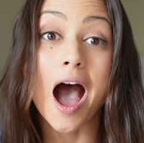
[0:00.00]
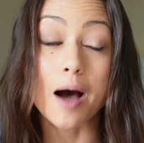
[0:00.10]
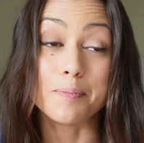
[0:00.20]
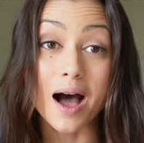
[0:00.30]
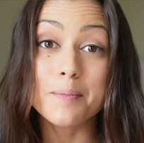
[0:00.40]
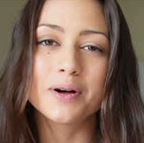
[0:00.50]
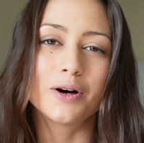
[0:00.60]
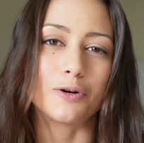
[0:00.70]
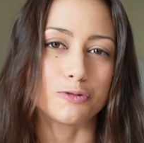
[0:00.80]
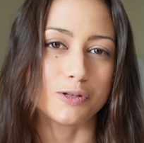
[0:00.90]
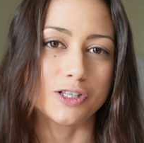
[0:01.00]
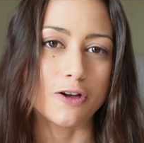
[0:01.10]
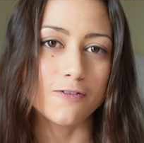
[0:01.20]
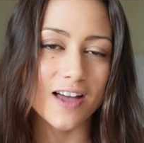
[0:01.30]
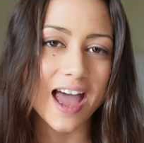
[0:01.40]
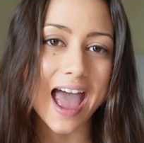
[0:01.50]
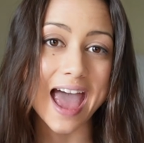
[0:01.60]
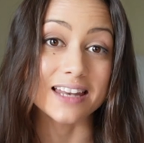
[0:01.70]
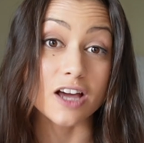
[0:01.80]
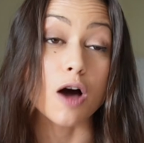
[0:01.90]
up onto a sofa
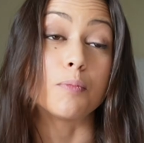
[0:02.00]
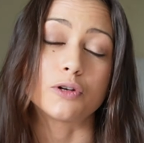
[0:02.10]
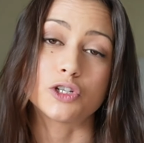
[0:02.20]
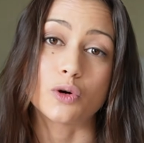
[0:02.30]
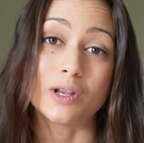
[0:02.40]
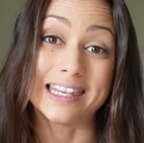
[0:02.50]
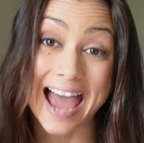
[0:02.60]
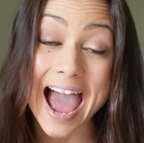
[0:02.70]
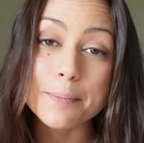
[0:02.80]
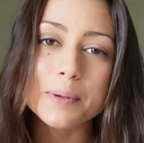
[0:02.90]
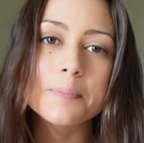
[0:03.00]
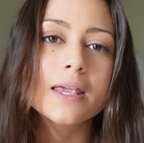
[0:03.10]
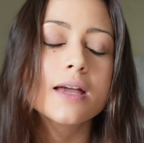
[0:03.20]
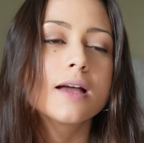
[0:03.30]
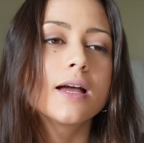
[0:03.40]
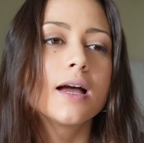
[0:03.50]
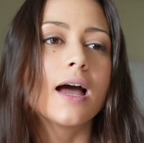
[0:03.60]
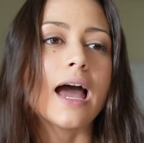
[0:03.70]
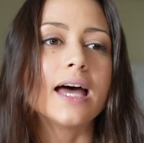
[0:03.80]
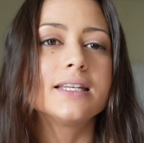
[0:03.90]
and up onto your lap.
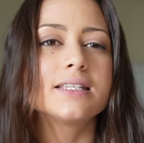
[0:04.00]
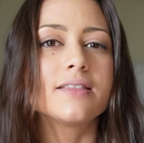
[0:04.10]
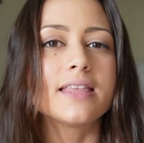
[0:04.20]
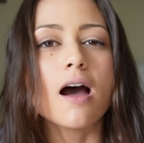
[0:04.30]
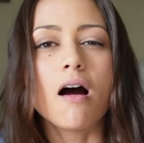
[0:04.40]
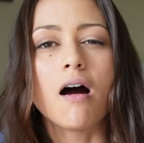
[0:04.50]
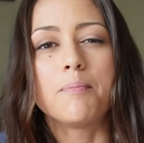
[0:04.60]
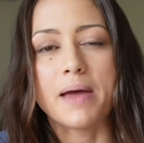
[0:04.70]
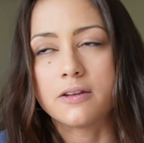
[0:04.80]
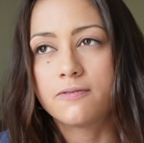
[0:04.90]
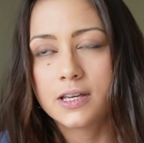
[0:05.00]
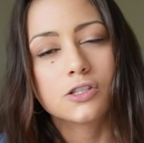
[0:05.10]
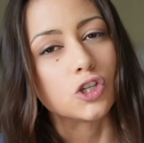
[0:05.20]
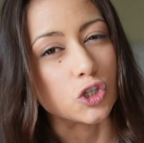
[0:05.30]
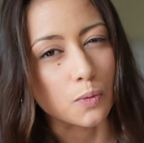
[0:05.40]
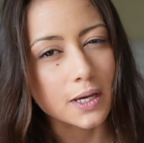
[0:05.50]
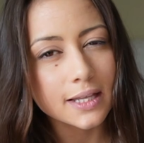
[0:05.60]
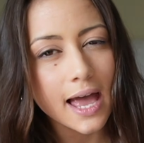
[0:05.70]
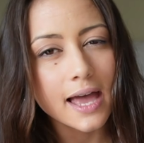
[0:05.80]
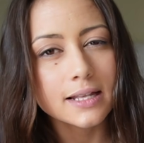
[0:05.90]
And there are benefits to doing
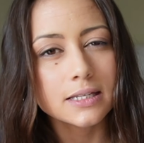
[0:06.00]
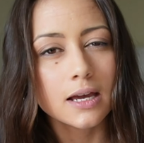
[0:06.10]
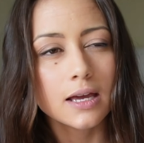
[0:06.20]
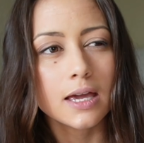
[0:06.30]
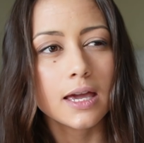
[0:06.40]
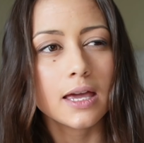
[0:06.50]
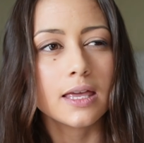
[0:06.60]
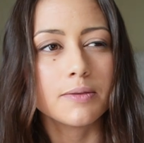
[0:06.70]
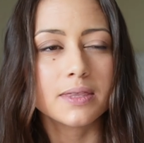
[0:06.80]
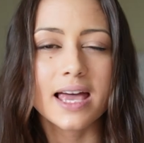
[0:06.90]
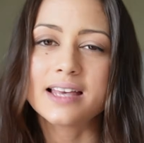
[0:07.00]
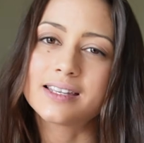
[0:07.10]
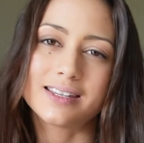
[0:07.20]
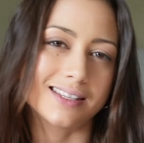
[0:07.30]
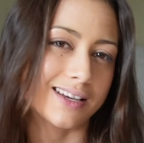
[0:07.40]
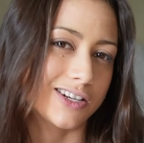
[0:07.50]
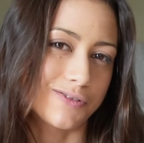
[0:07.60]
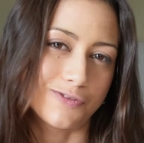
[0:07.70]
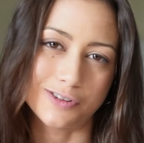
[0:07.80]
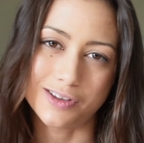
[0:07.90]
that. That's a
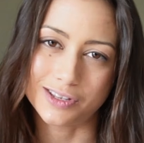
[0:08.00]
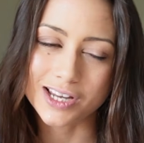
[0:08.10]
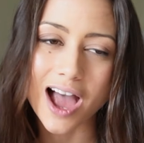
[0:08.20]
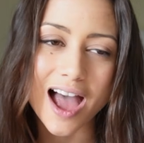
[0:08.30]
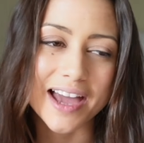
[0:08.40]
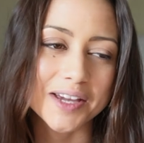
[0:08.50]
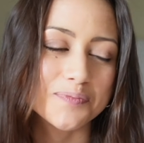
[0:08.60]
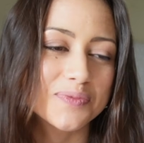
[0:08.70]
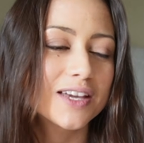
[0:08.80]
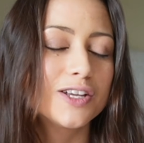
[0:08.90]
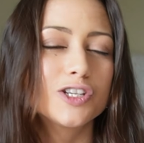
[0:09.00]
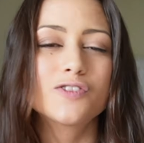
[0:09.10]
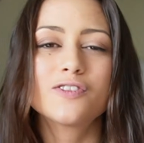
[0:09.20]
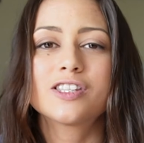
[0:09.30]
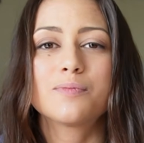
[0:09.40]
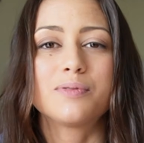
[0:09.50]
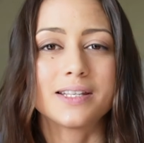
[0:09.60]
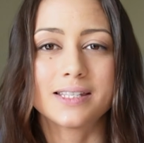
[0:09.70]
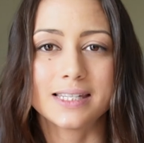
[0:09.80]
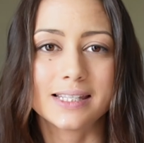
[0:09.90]
discussion for another time. Just for
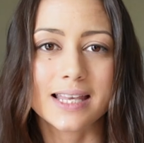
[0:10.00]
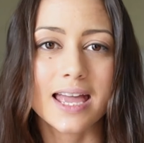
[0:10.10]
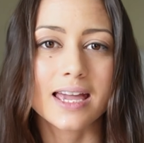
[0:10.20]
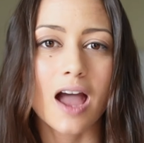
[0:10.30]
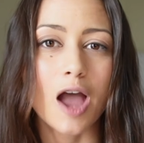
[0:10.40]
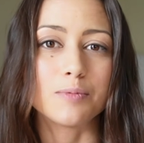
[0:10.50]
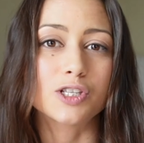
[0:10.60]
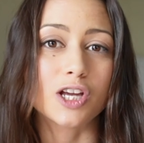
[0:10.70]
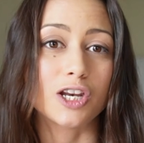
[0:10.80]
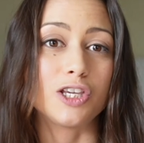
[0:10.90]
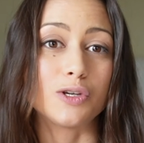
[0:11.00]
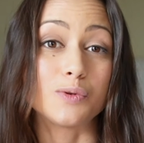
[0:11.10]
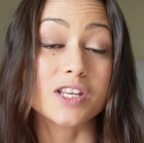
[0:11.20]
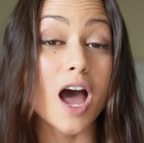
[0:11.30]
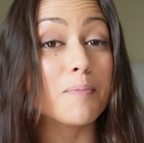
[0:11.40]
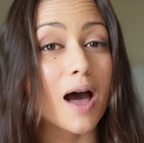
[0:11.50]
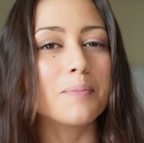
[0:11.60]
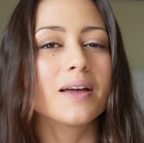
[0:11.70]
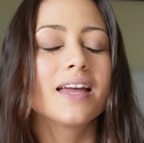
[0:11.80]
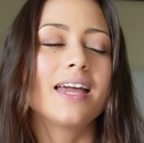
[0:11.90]
simplicity's sake, I'm just going to use up
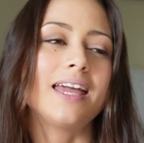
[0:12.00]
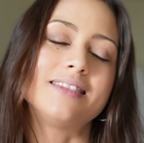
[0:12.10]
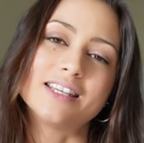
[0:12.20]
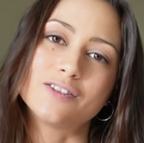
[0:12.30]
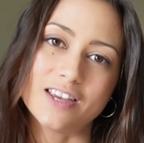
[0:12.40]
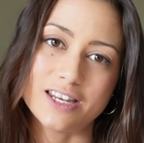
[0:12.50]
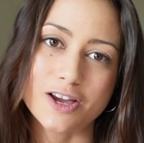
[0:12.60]
in this video.